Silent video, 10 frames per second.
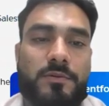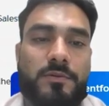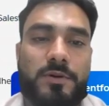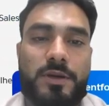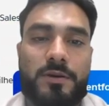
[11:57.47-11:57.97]

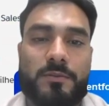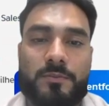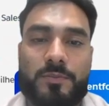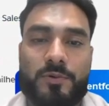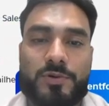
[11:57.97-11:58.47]
Okay,
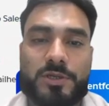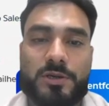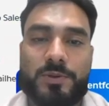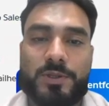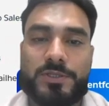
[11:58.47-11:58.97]
post
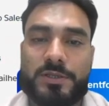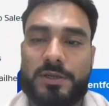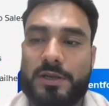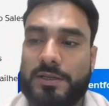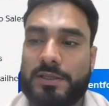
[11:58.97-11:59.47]
completion
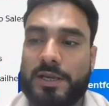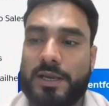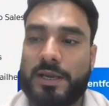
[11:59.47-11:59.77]
at the